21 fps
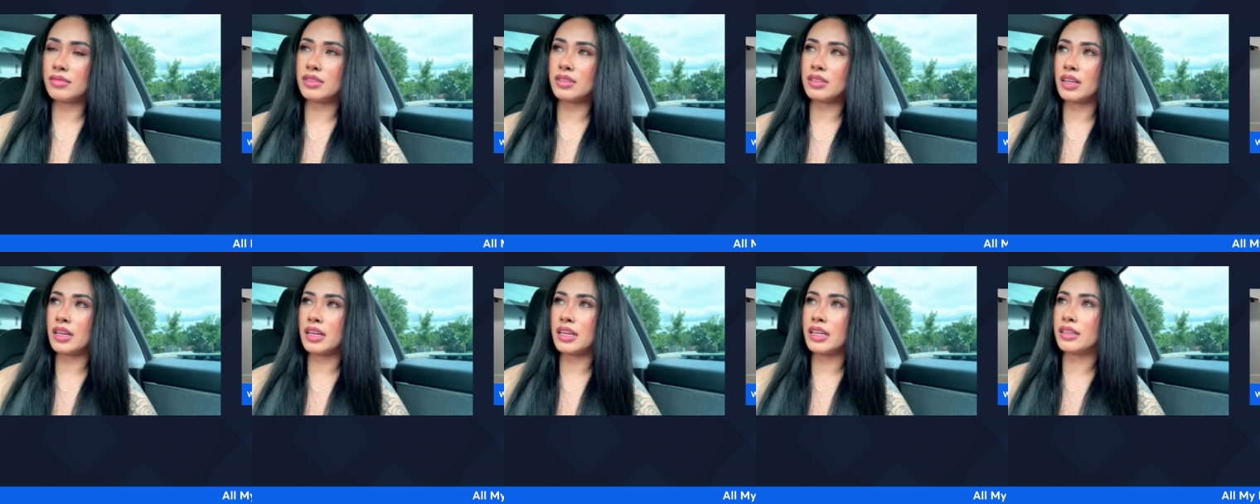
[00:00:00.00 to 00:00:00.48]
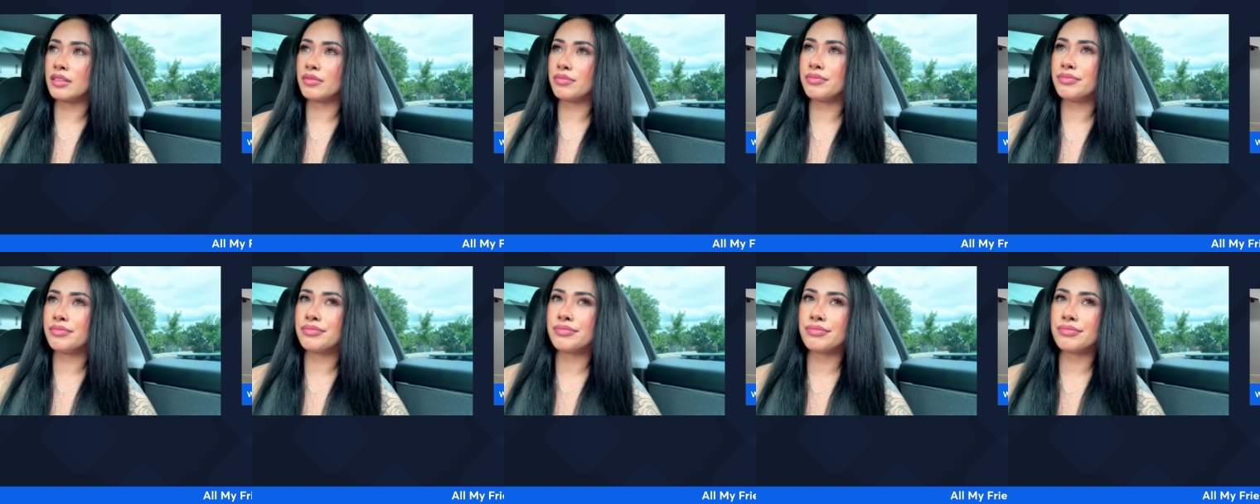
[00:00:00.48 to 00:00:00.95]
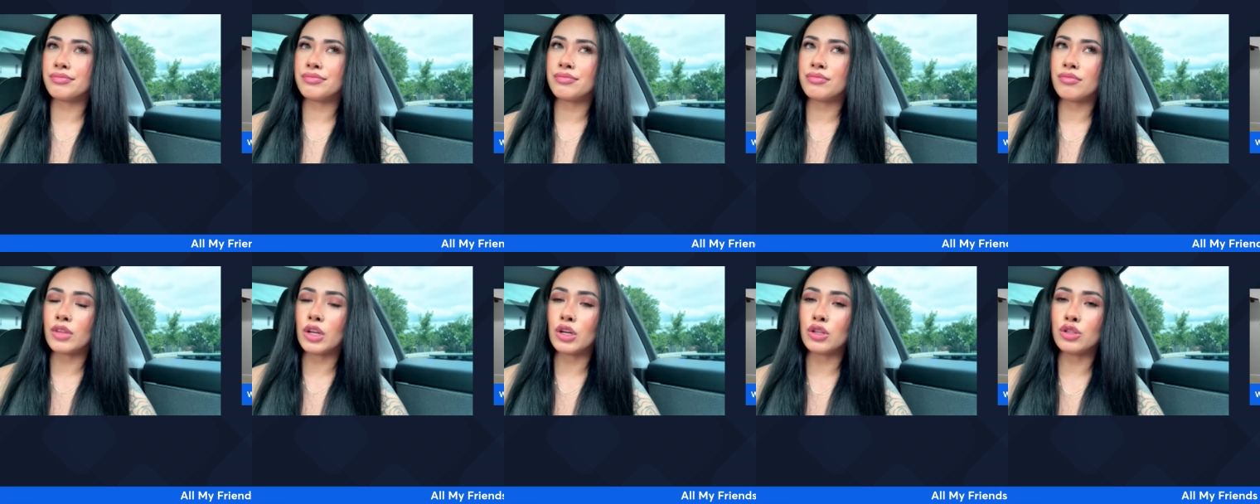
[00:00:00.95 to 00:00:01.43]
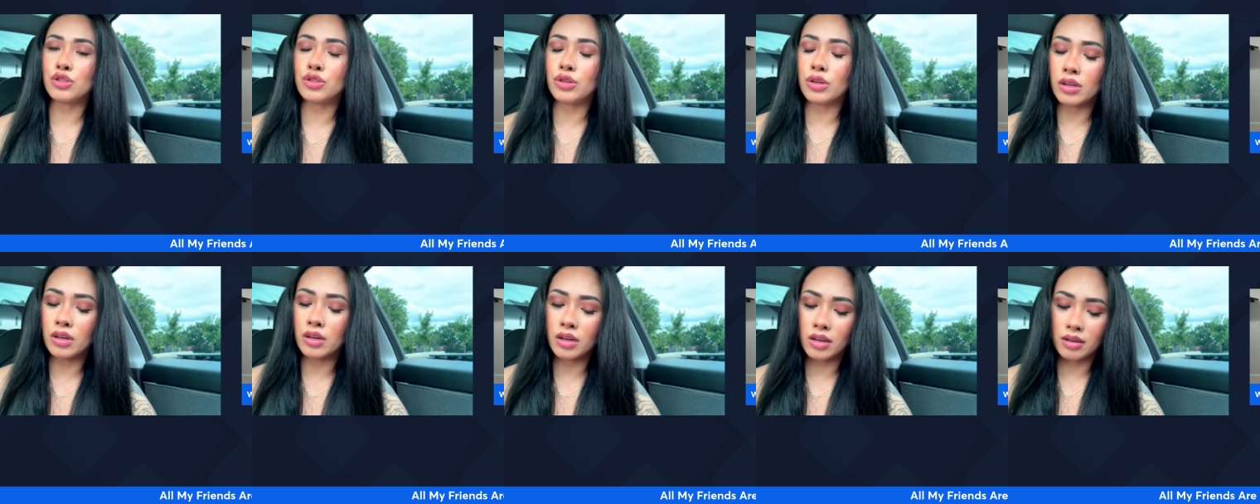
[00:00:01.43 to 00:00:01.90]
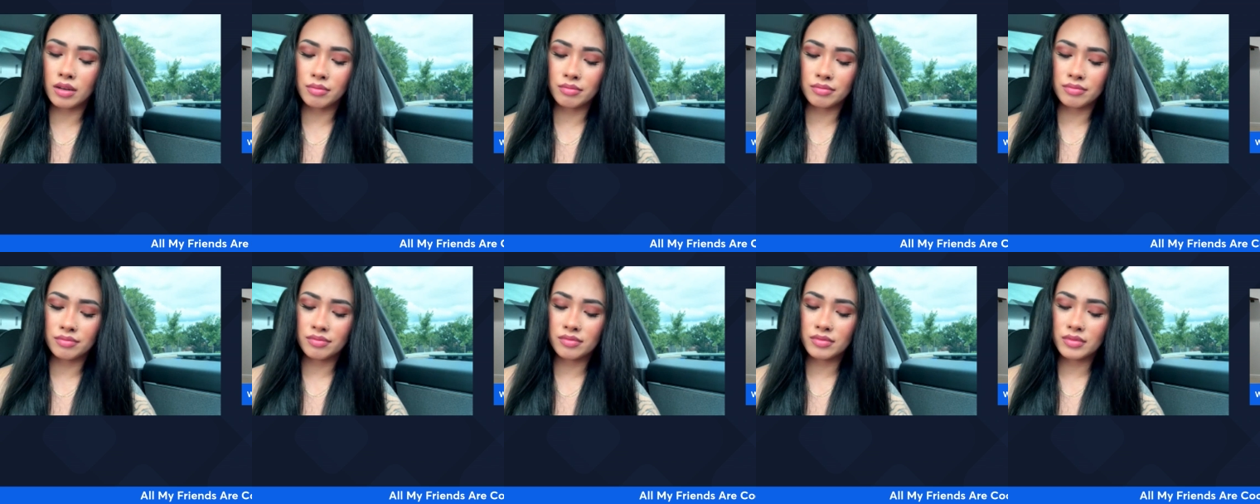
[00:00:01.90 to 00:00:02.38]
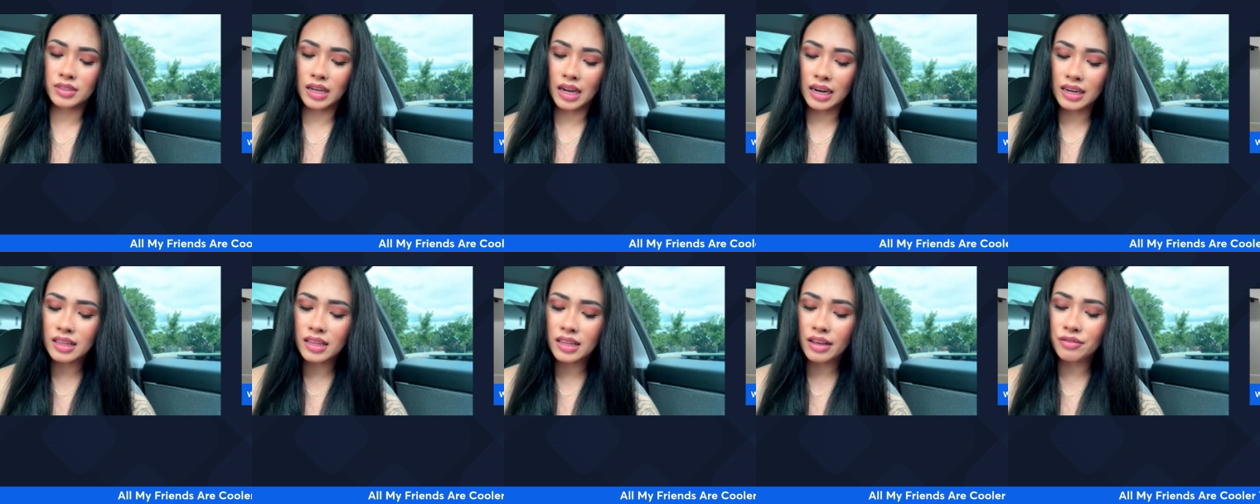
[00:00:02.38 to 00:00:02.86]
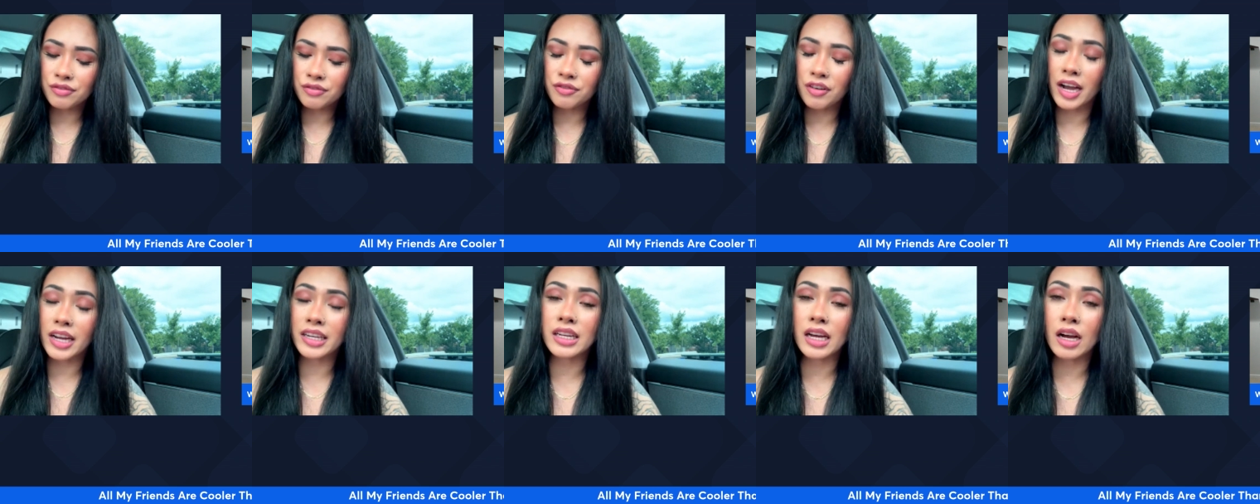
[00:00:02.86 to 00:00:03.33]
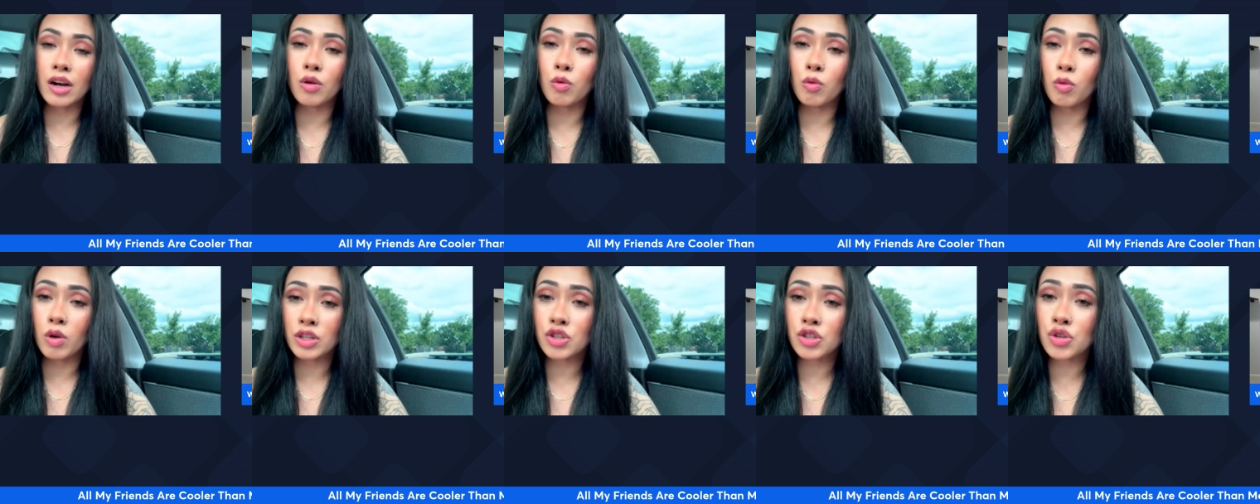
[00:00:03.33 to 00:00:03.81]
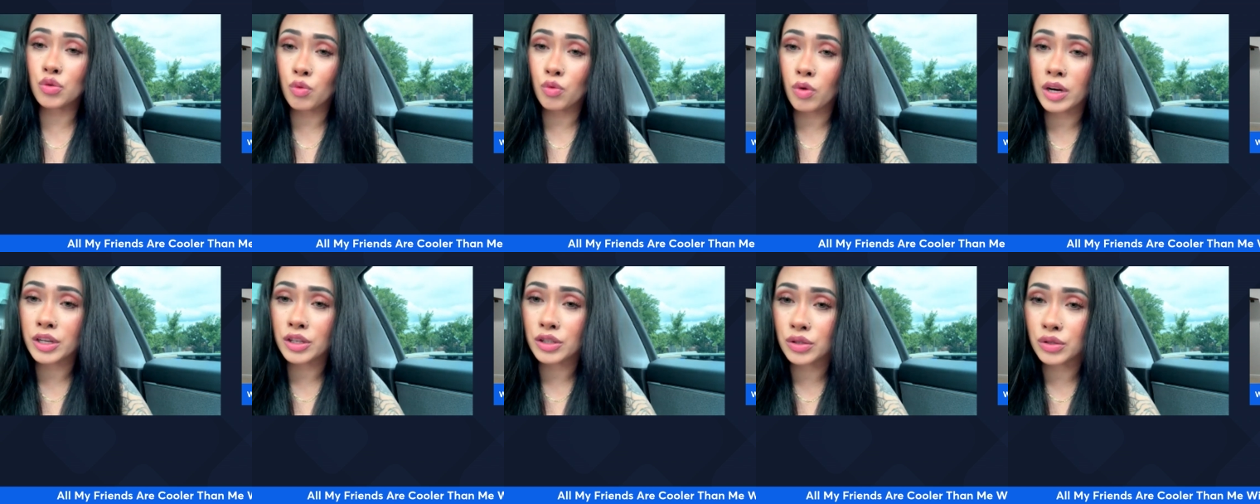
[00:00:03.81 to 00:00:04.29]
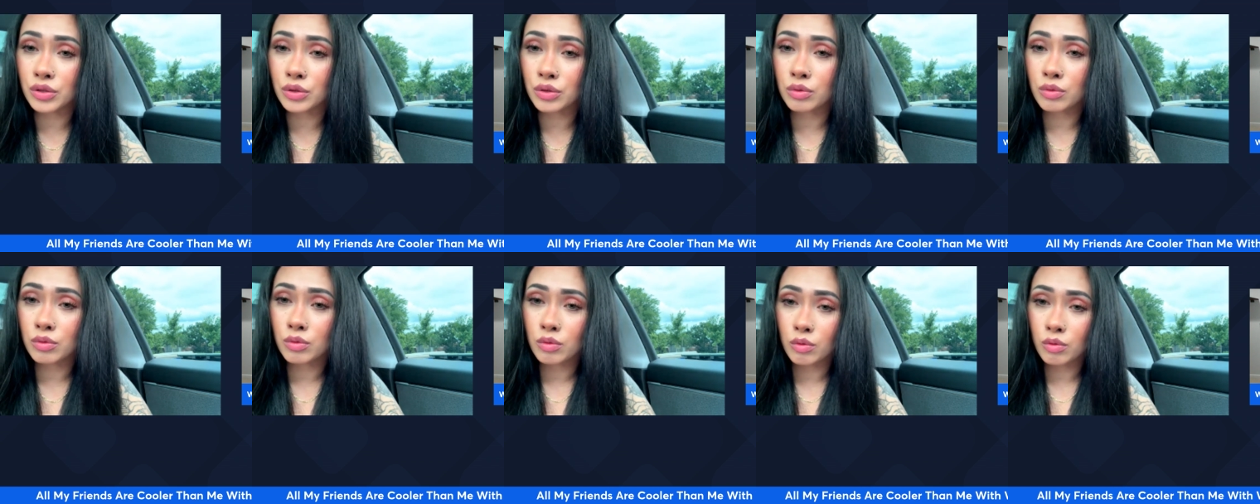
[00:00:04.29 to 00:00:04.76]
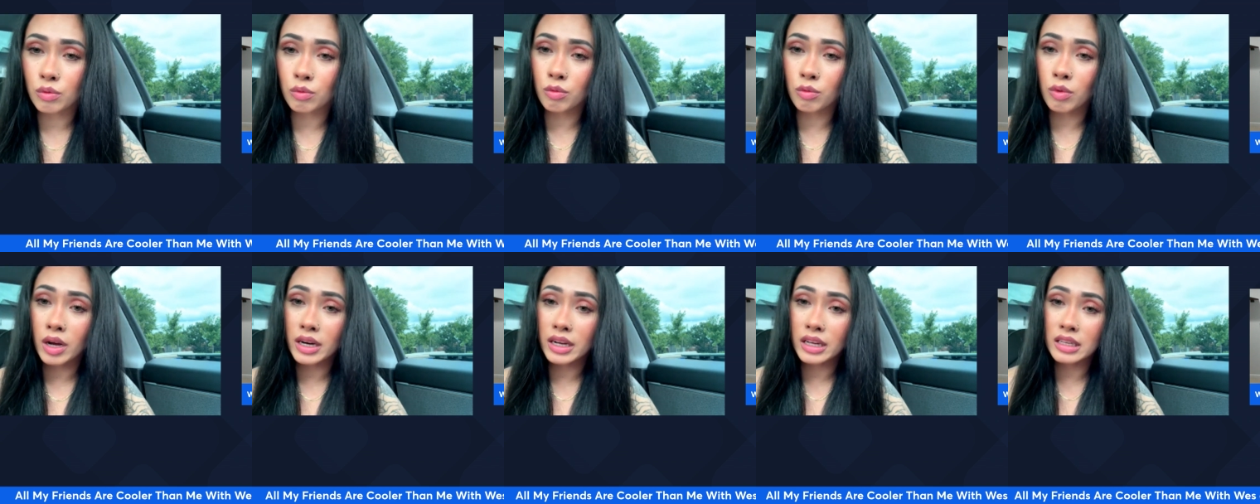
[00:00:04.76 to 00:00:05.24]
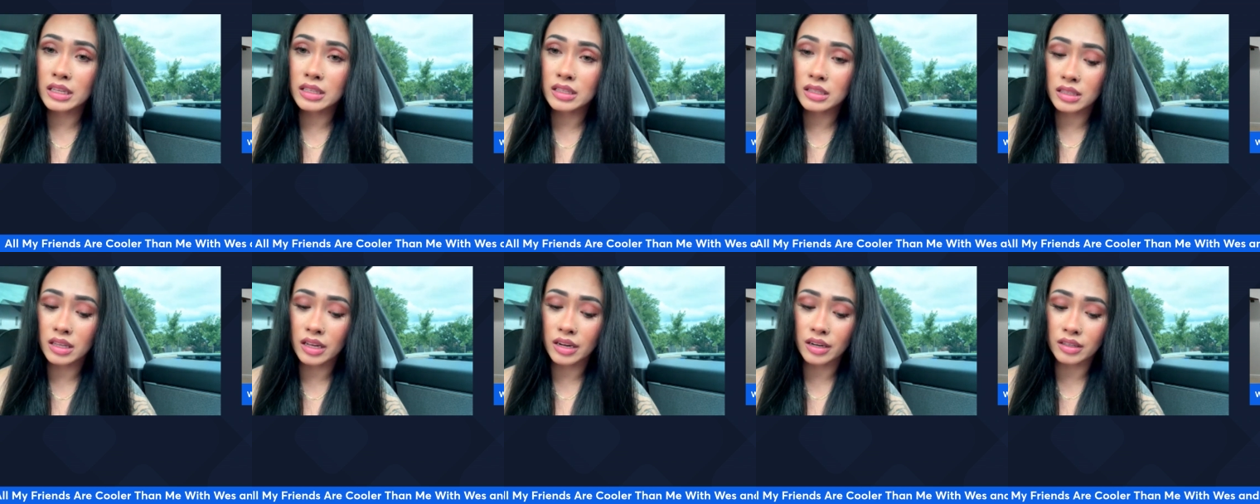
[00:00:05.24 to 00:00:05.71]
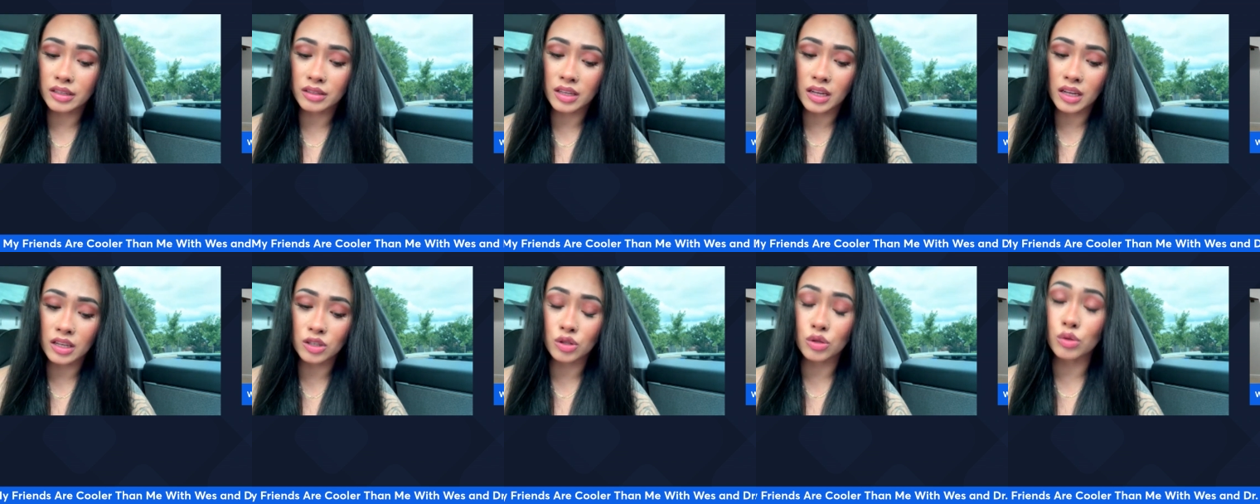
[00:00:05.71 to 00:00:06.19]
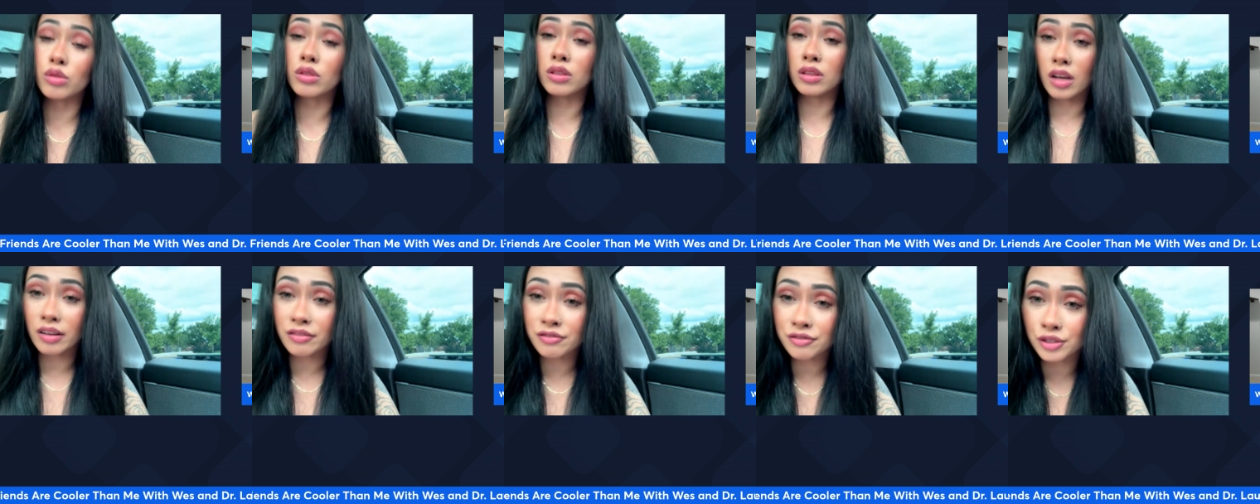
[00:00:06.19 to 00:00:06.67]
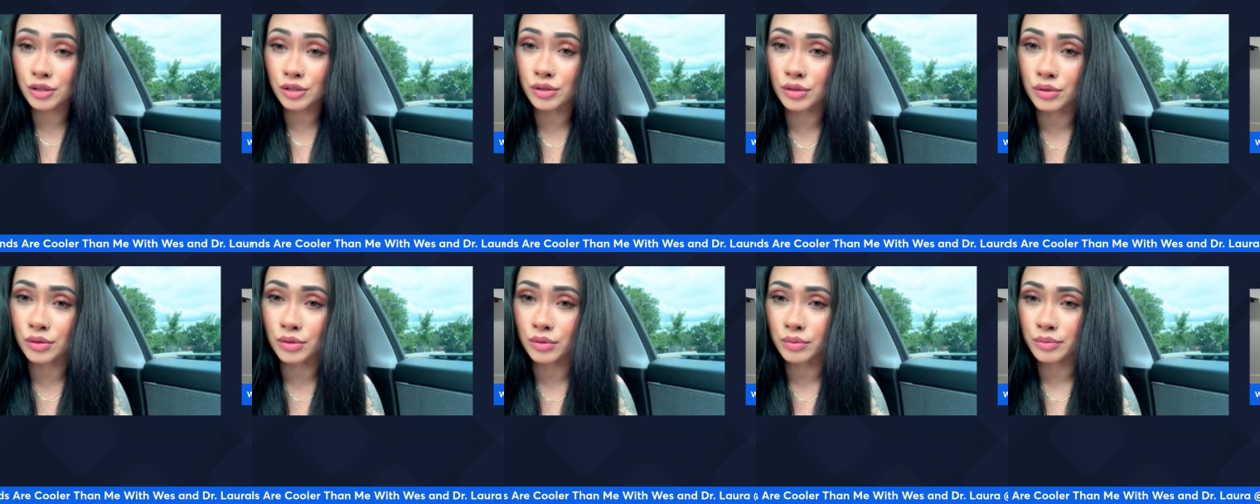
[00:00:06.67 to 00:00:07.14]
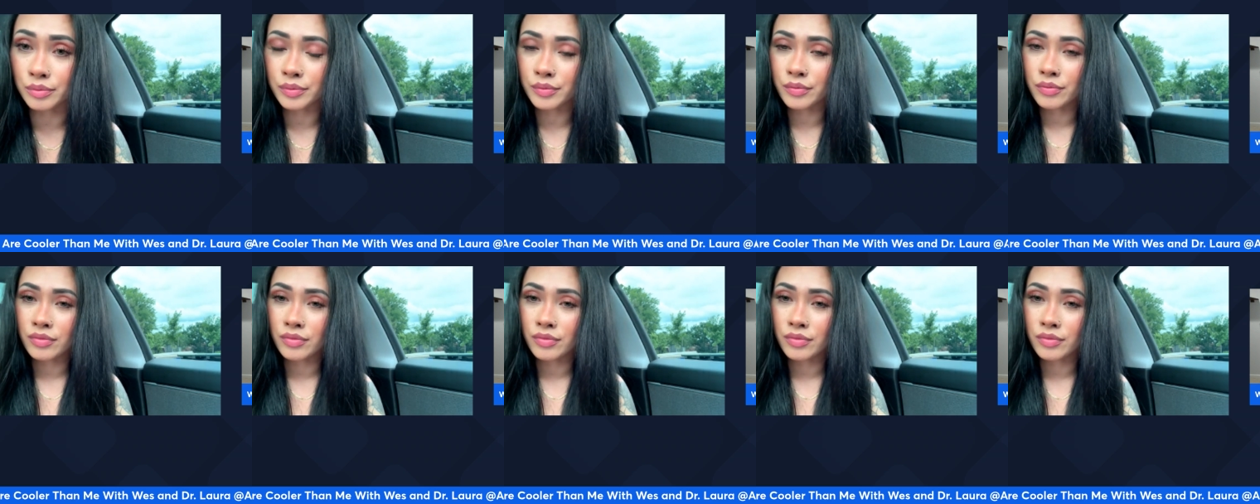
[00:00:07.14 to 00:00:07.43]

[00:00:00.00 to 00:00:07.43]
like kind of like find out what you want to do. What is there that you love to do?